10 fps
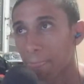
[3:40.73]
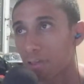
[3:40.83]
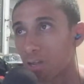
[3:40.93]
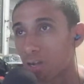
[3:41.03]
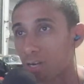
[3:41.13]

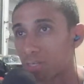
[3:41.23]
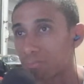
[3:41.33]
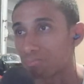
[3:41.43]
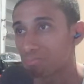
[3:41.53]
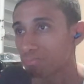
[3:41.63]

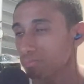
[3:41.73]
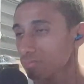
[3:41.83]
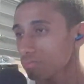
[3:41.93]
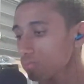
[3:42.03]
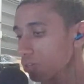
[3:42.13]

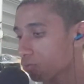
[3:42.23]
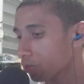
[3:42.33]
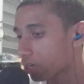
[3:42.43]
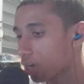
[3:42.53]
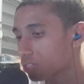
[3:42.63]
For your
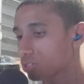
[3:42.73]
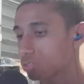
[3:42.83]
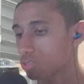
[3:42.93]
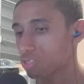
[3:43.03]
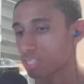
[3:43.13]
console to
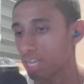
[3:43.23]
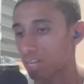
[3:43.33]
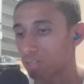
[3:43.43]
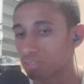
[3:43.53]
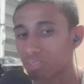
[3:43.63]

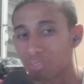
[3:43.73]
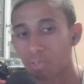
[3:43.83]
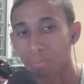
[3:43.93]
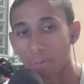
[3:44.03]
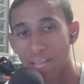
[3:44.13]
sell, you
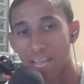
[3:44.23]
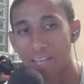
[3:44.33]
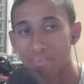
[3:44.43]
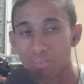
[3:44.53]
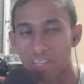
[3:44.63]
might have
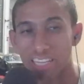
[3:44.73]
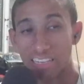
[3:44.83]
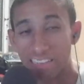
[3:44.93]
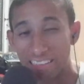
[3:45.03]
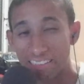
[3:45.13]
to at
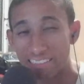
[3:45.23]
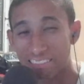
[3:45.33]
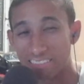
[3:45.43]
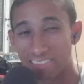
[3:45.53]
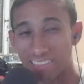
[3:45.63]
least,